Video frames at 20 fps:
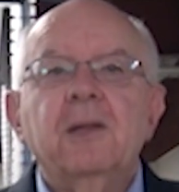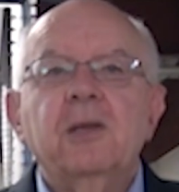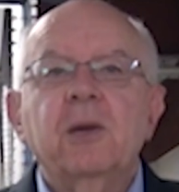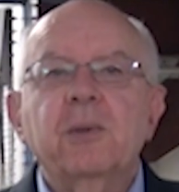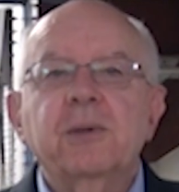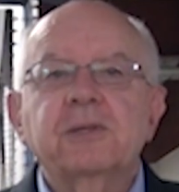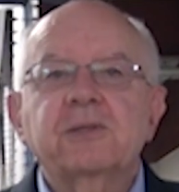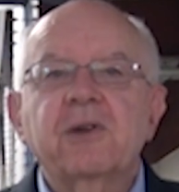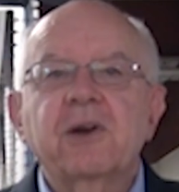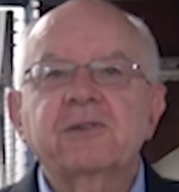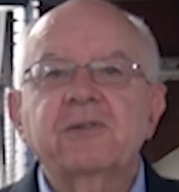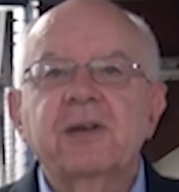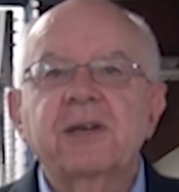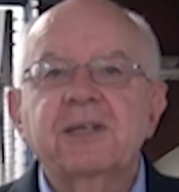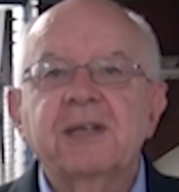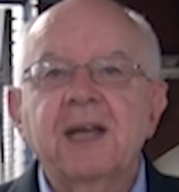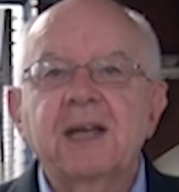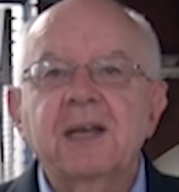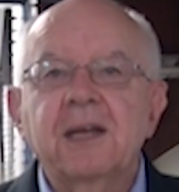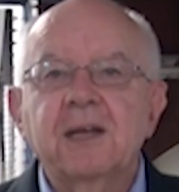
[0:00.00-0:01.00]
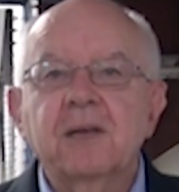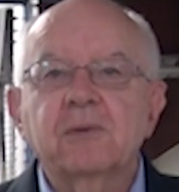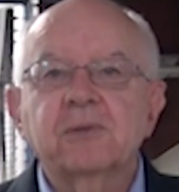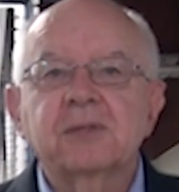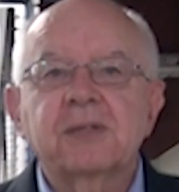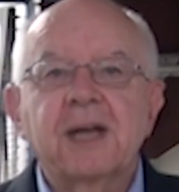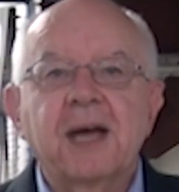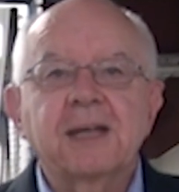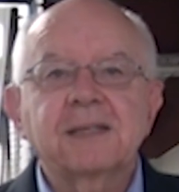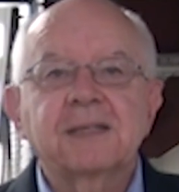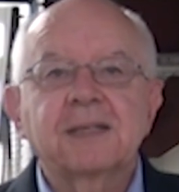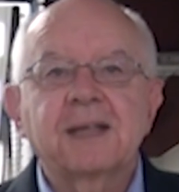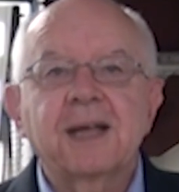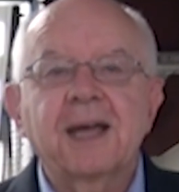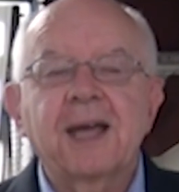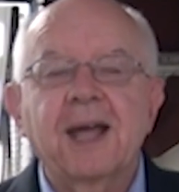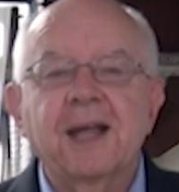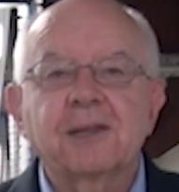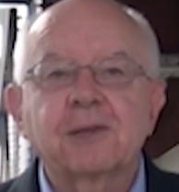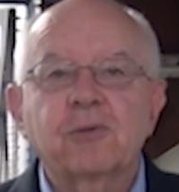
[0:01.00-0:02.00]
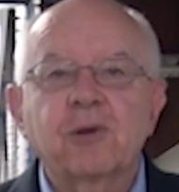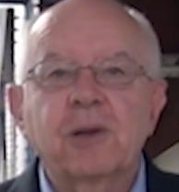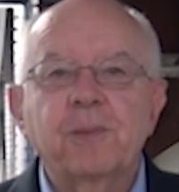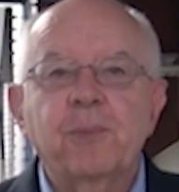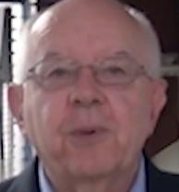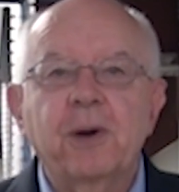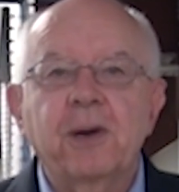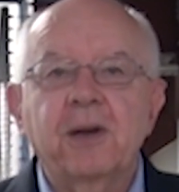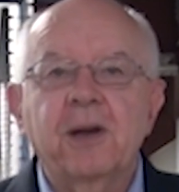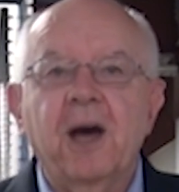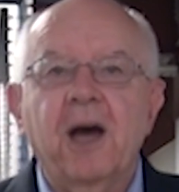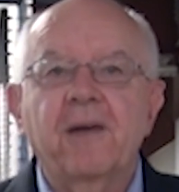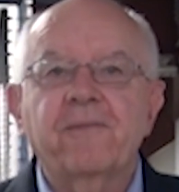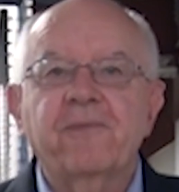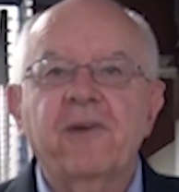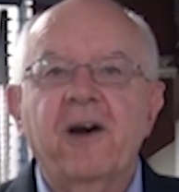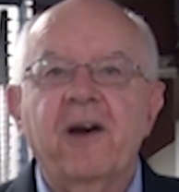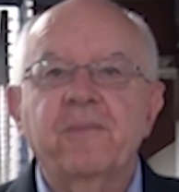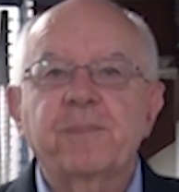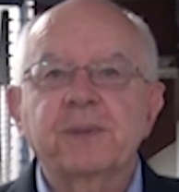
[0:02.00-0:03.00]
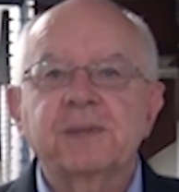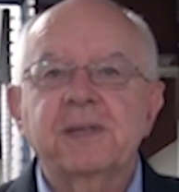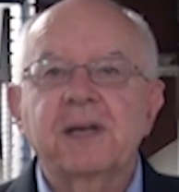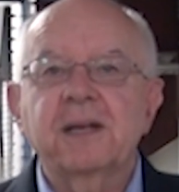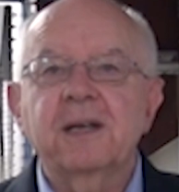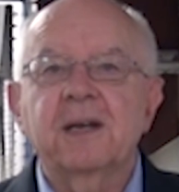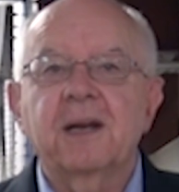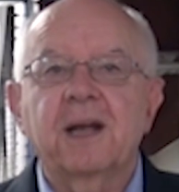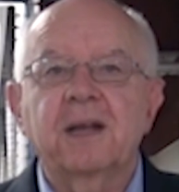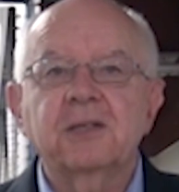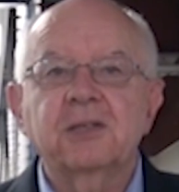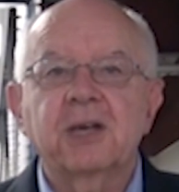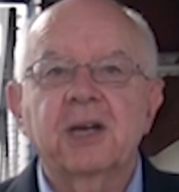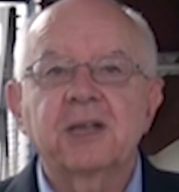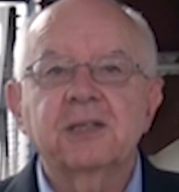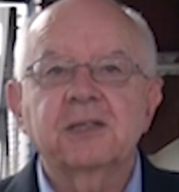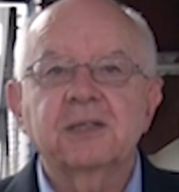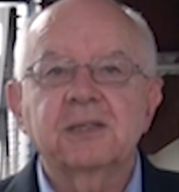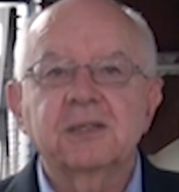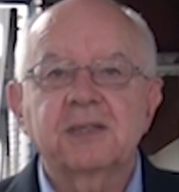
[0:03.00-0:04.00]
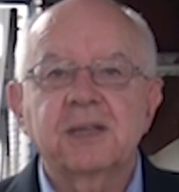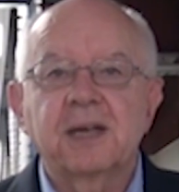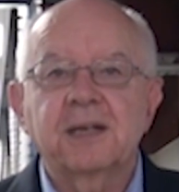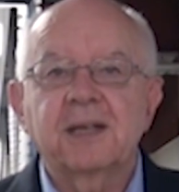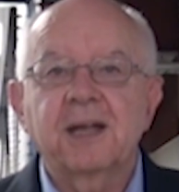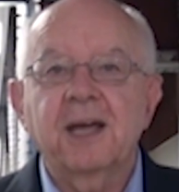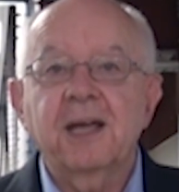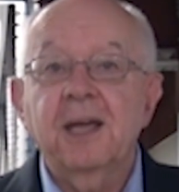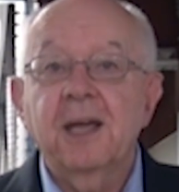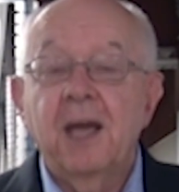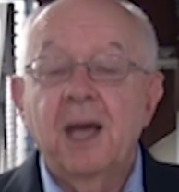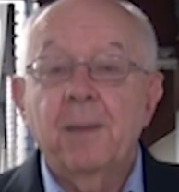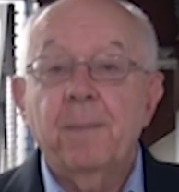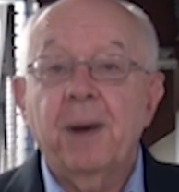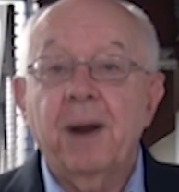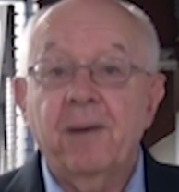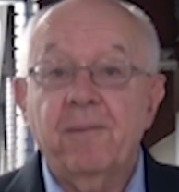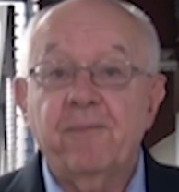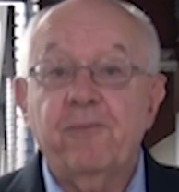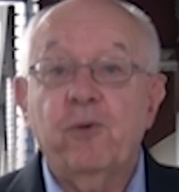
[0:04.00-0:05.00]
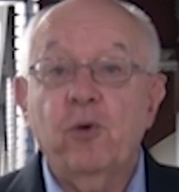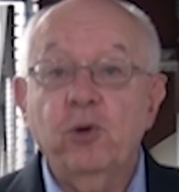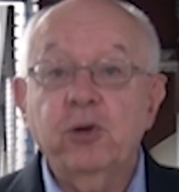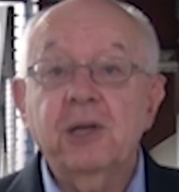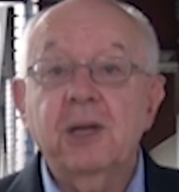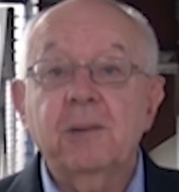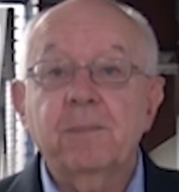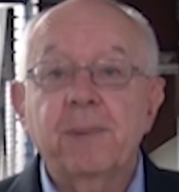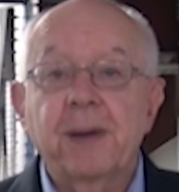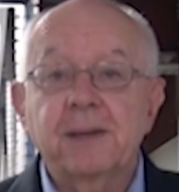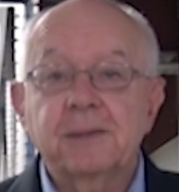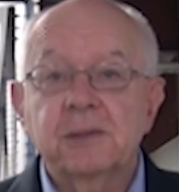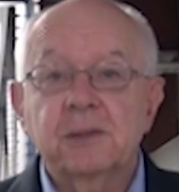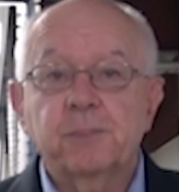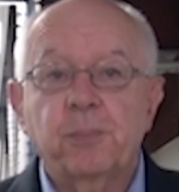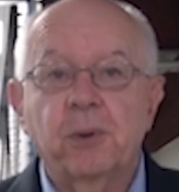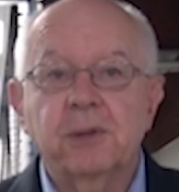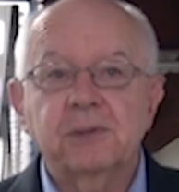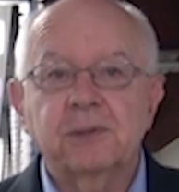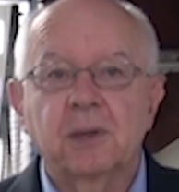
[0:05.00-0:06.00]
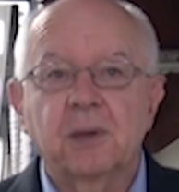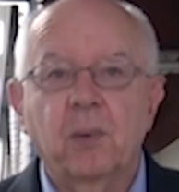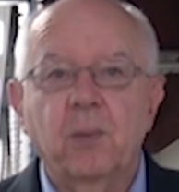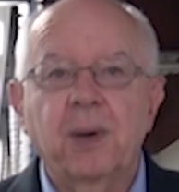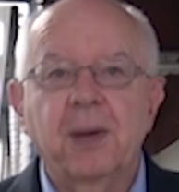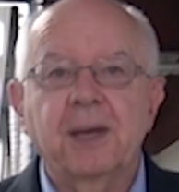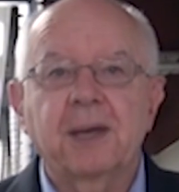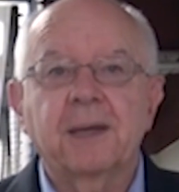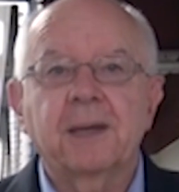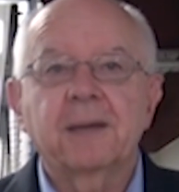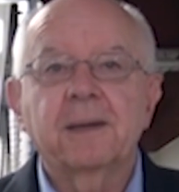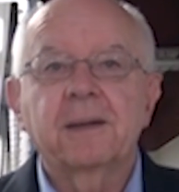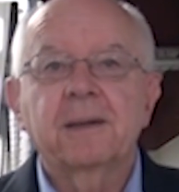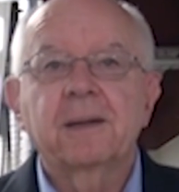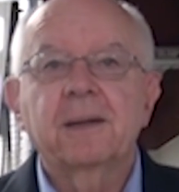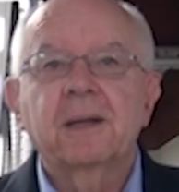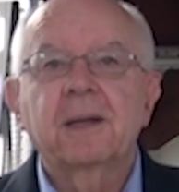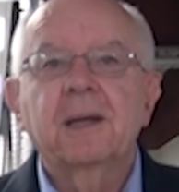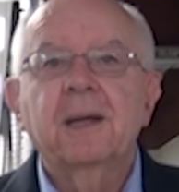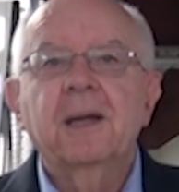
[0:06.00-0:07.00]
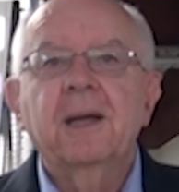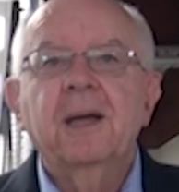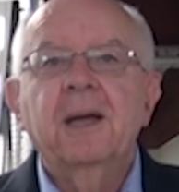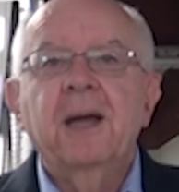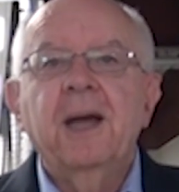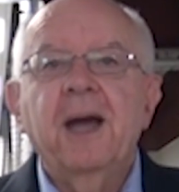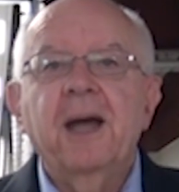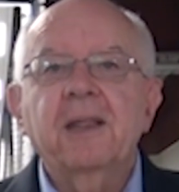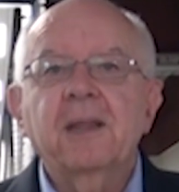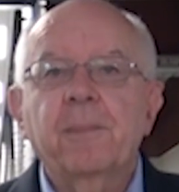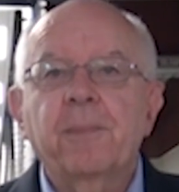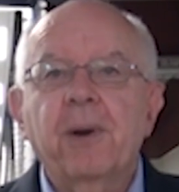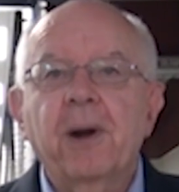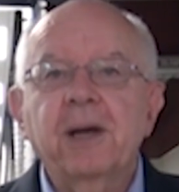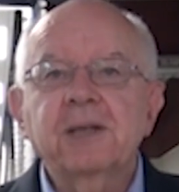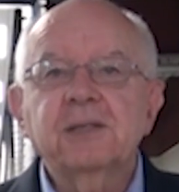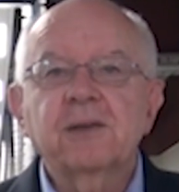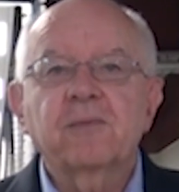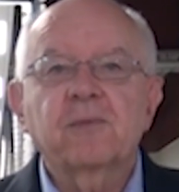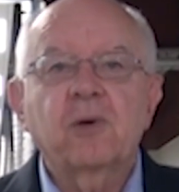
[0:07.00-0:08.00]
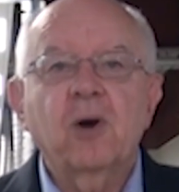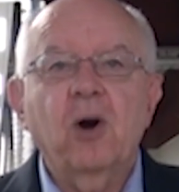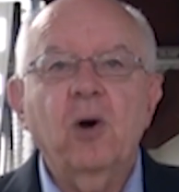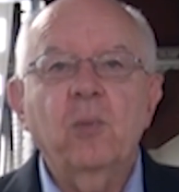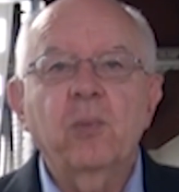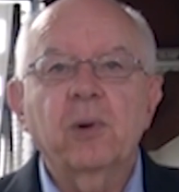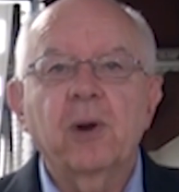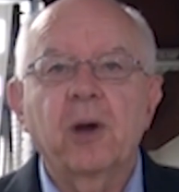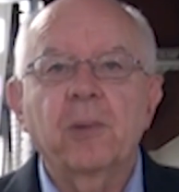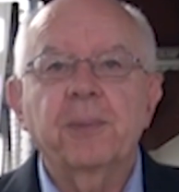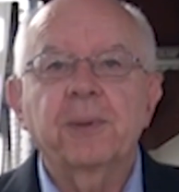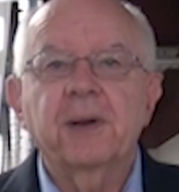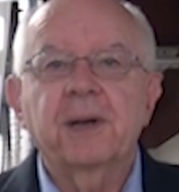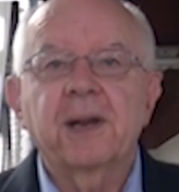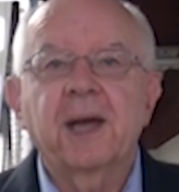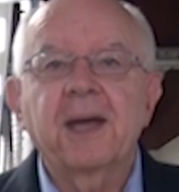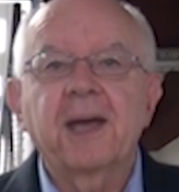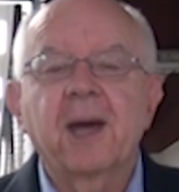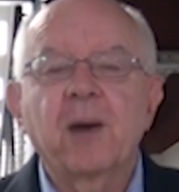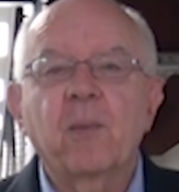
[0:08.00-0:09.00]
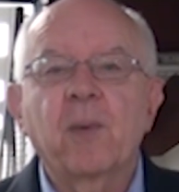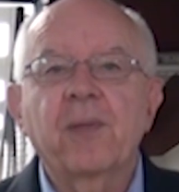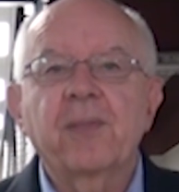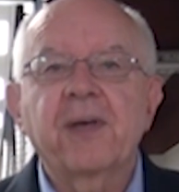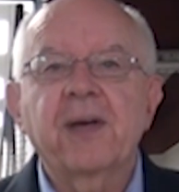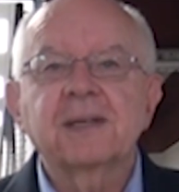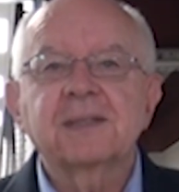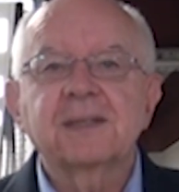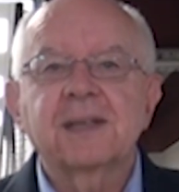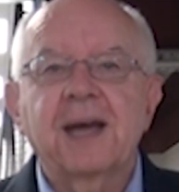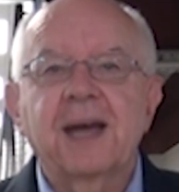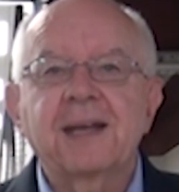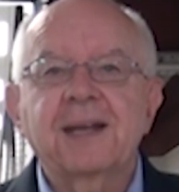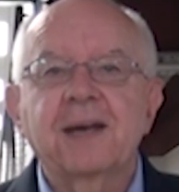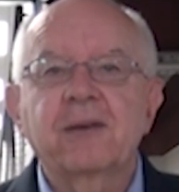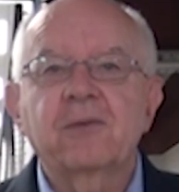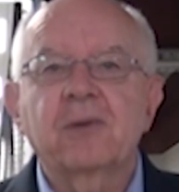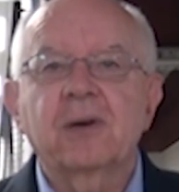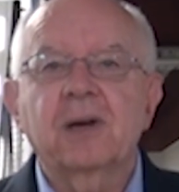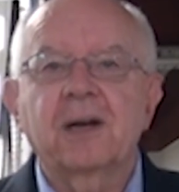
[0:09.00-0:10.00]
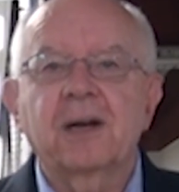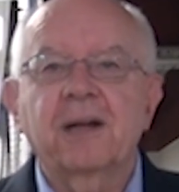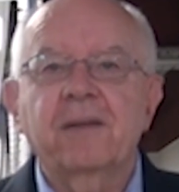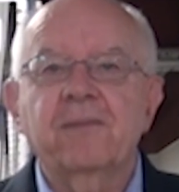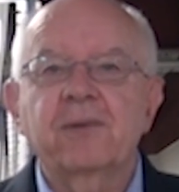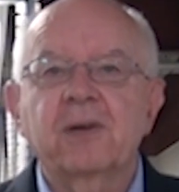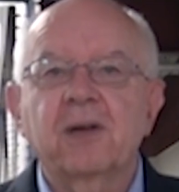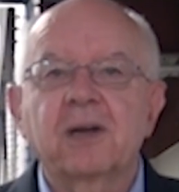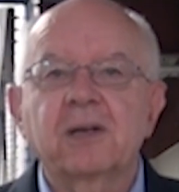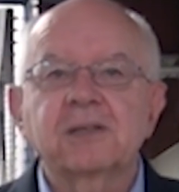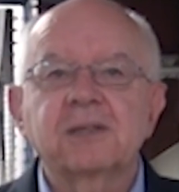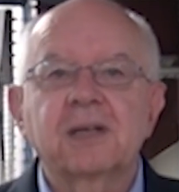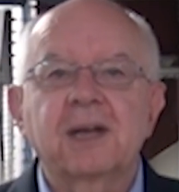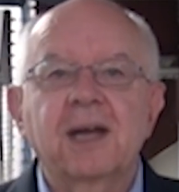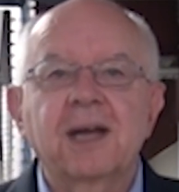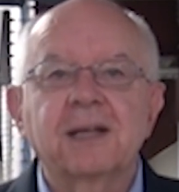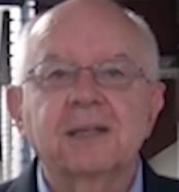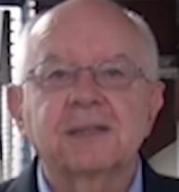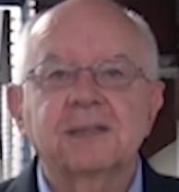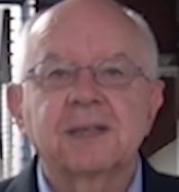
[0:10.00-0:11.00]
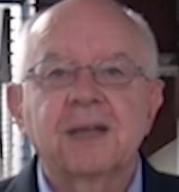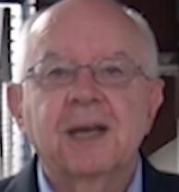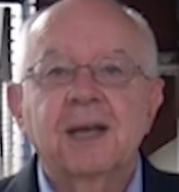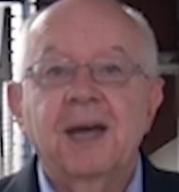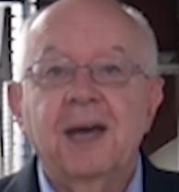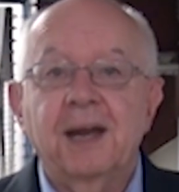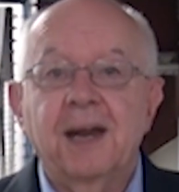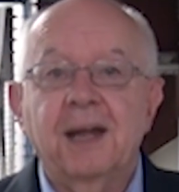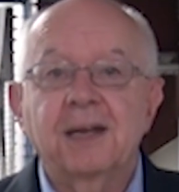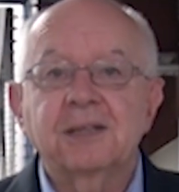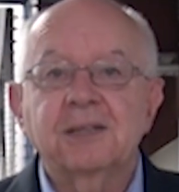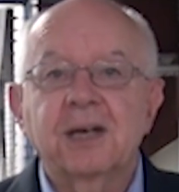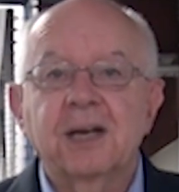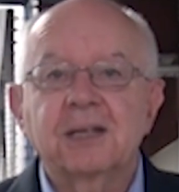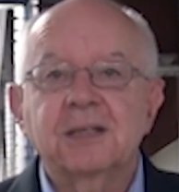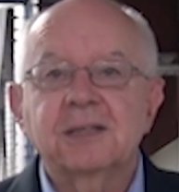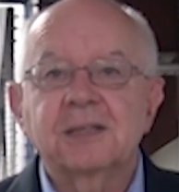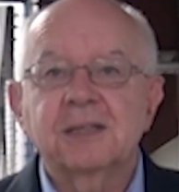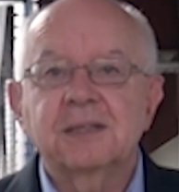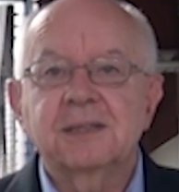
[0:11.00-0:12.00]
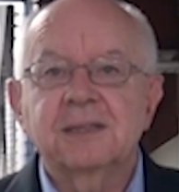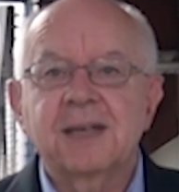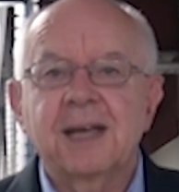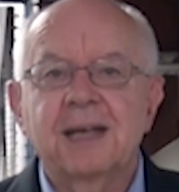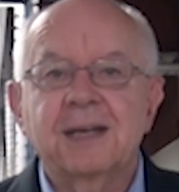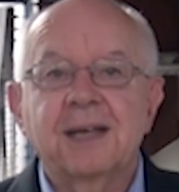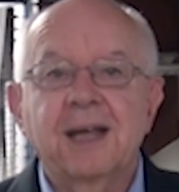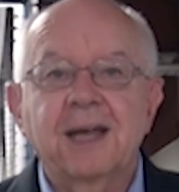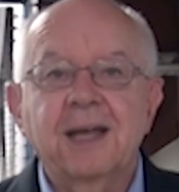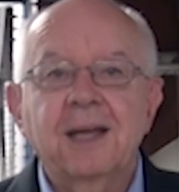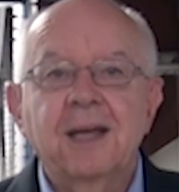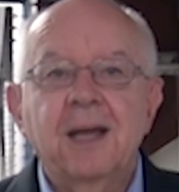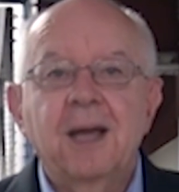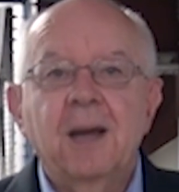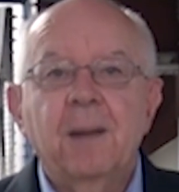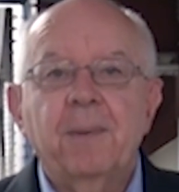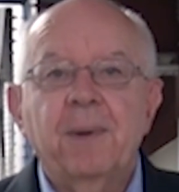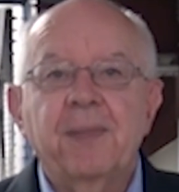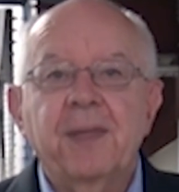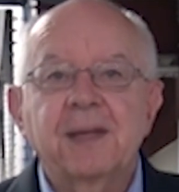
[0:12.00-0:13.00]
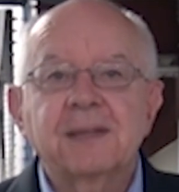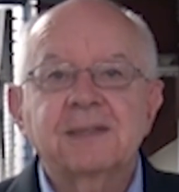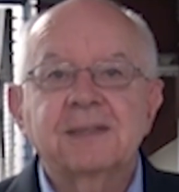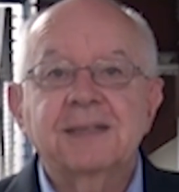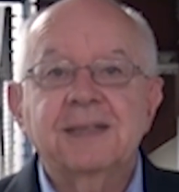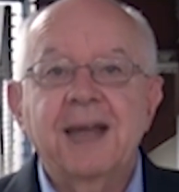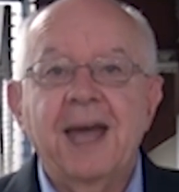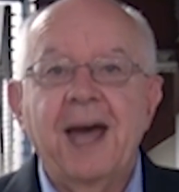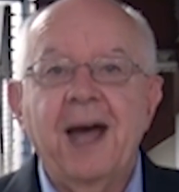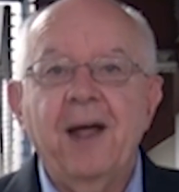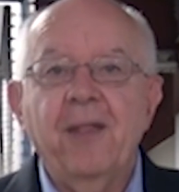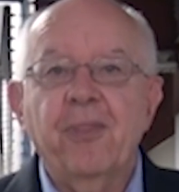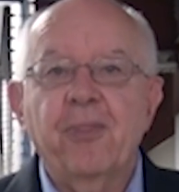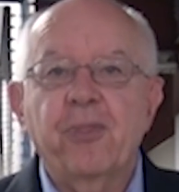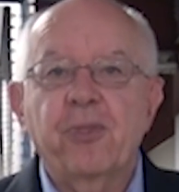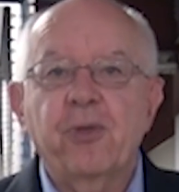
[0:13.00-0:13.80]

US Treasury 10-year yield starts today at 3.95% and unchanged since Saturday, but up 14 basis points in a week. And the price of gold will open today at $1,811 an ounce and unchanged since Saturday, but that's down